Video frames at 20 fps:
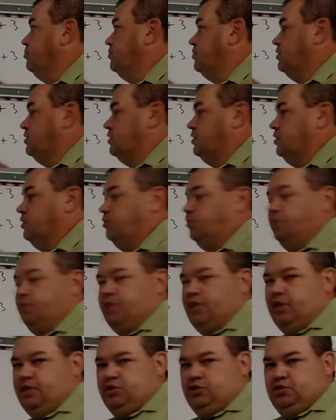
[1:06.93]
still a
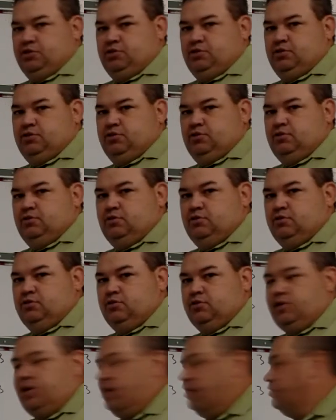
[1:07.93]
relation.
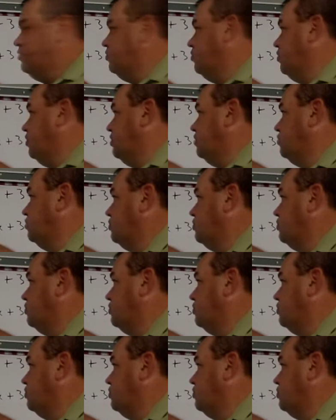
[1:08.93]
Okay, so things are